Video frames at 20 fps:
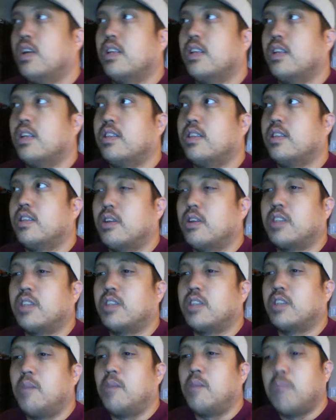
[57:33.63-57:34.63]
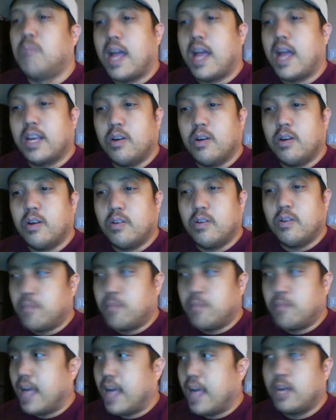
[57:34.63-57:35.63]
there's some black
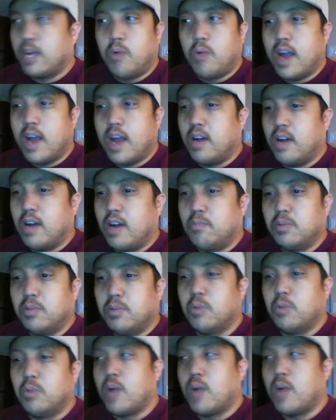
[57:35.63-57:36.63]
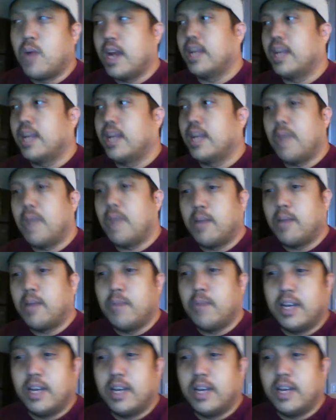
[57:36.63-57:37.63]
and white on Blu-ray can make a big
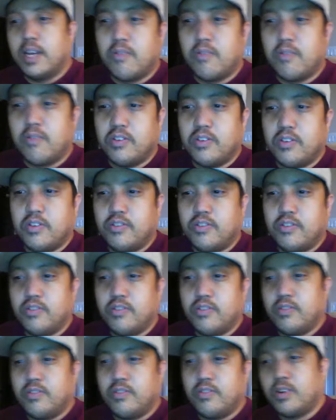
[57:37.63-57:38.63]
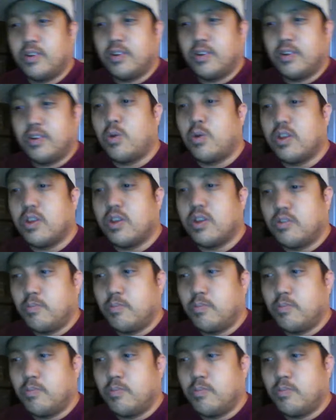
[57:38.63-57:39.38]
difference. Crisp.